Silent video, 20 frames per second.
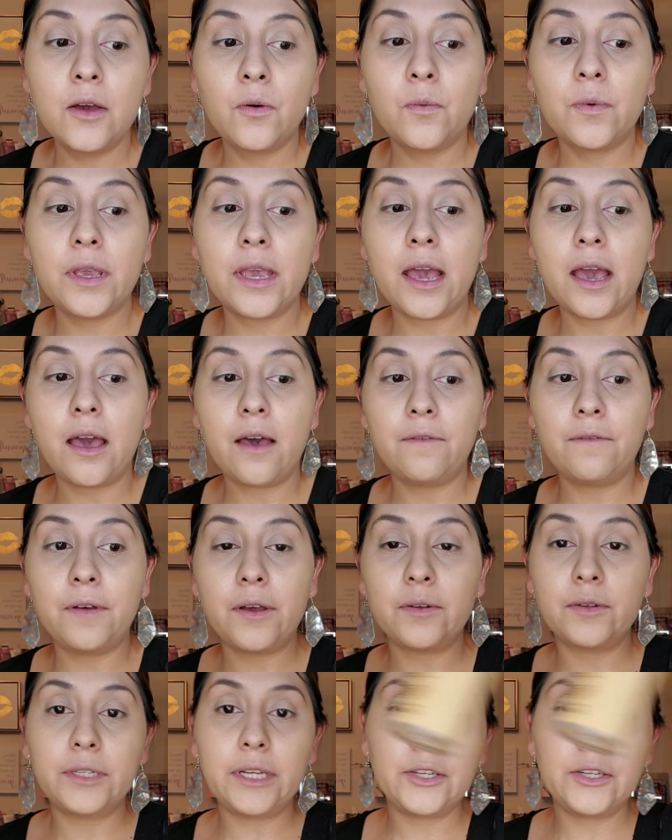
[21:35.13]
We have
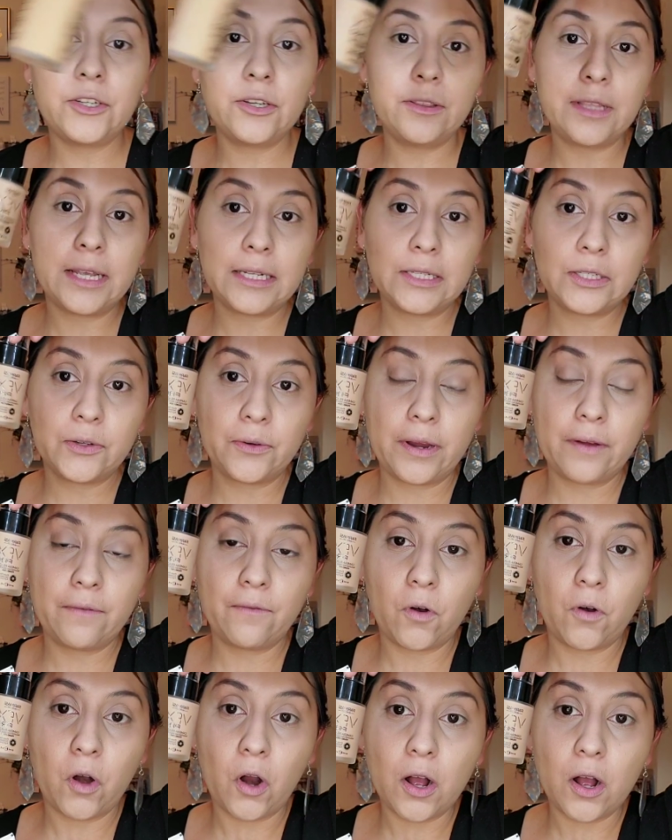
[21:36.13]
foundation that's great
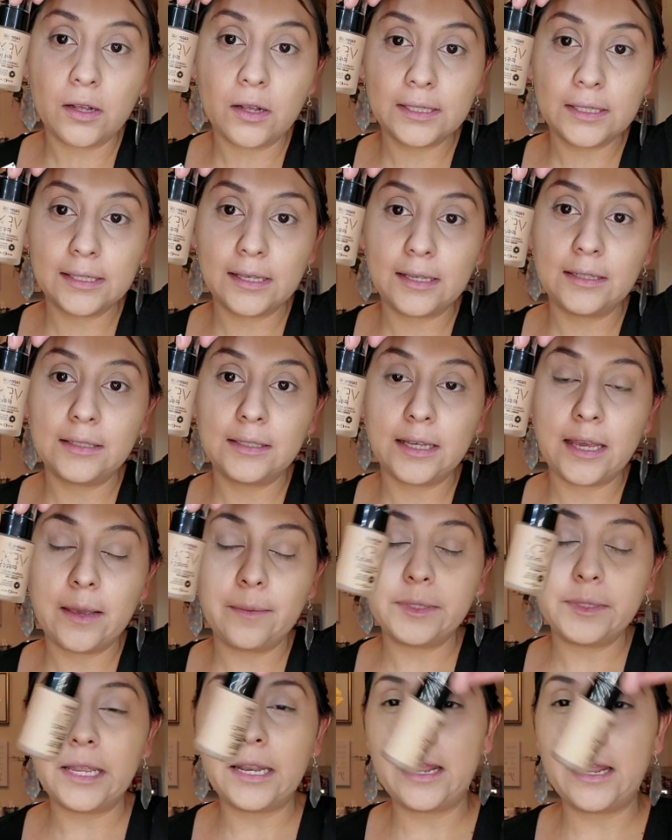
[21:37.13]
for all skin
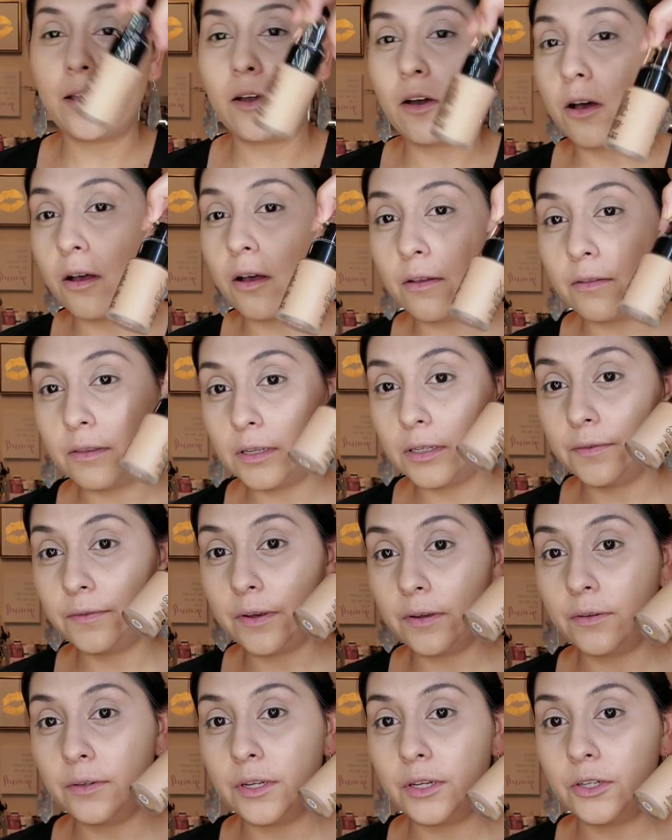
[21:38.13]
types, and I call this
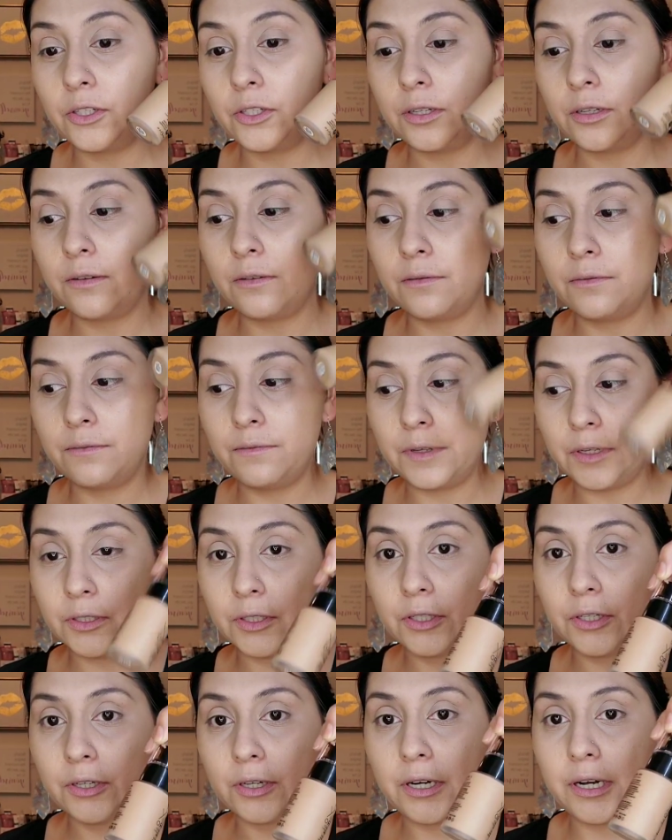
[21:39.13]
foundation
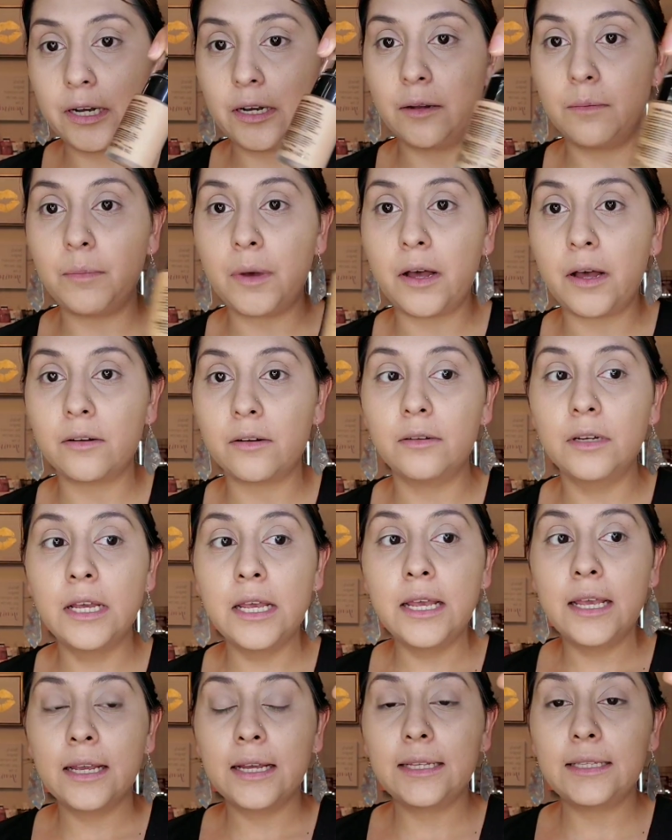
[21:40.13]
filter in a bottle,
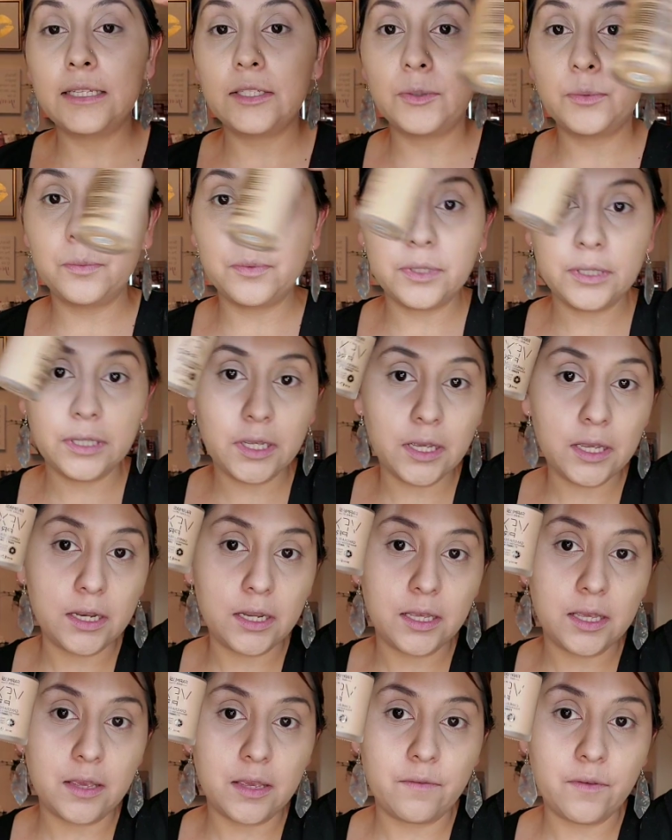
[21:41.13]
because it's really going
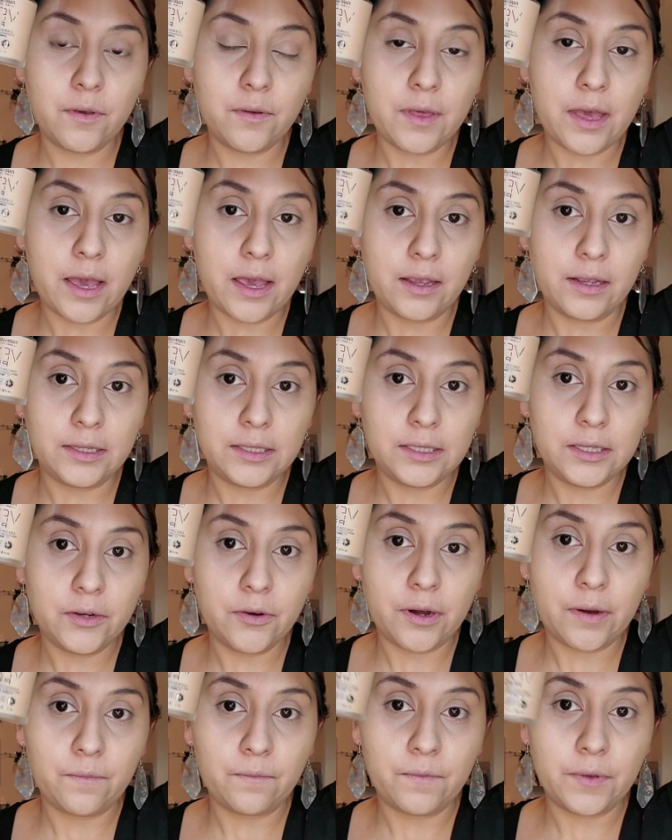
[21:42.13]
to give you that
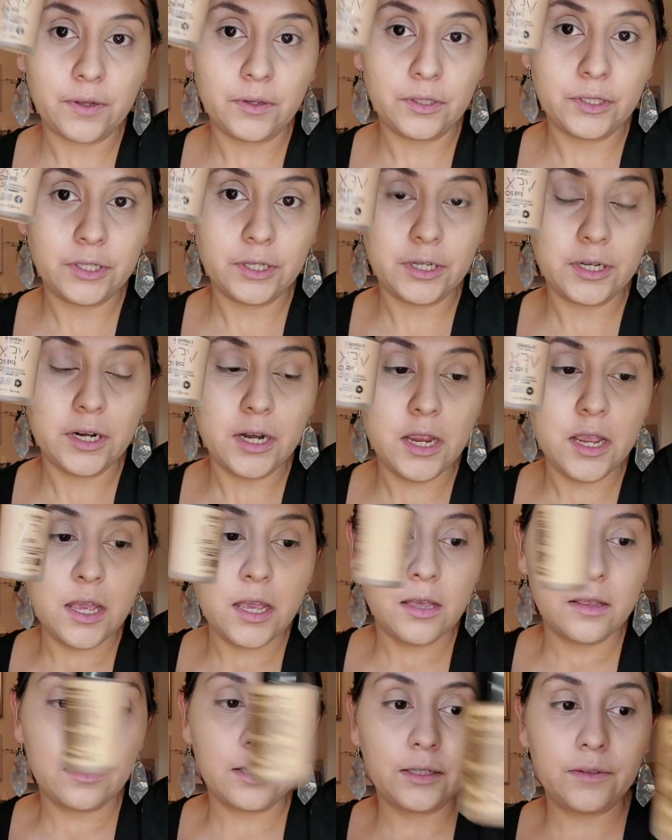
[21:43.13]
Instagram filter.
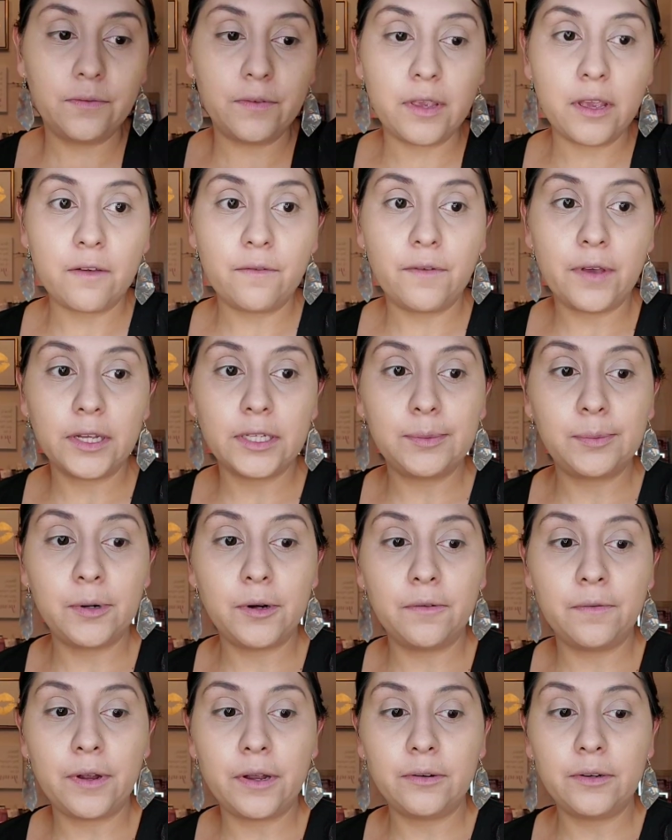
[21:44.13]
This VFX
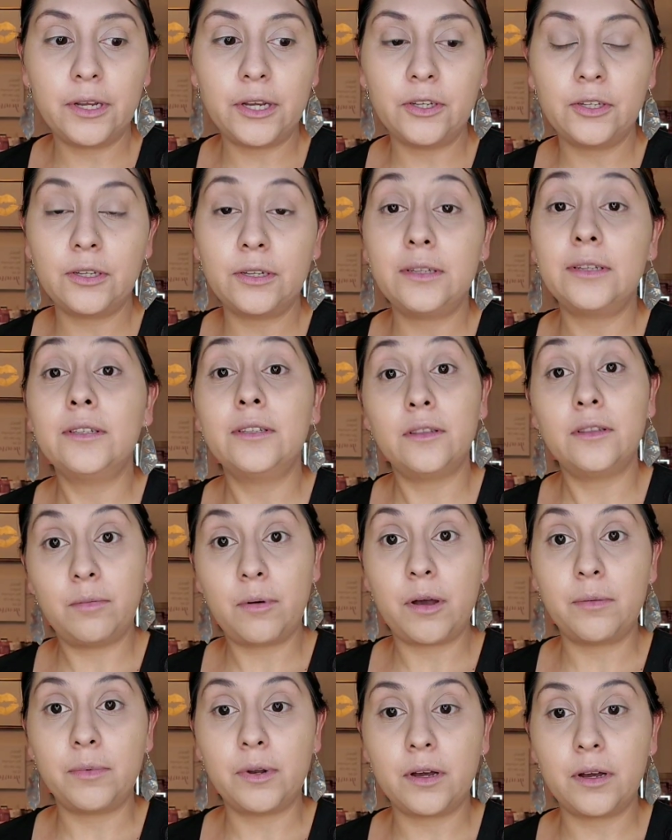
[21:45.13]
Pro foundation is
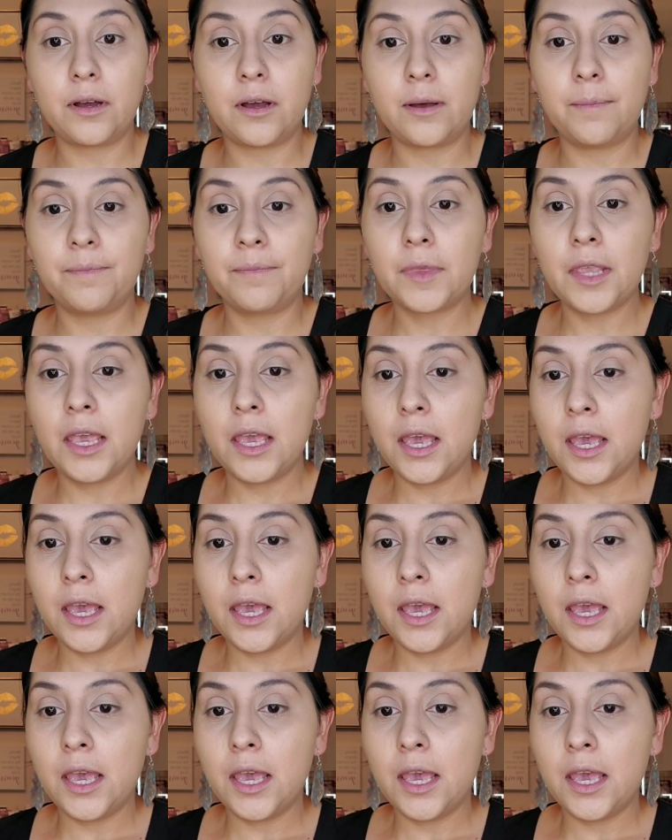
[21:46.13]
thebomb.com.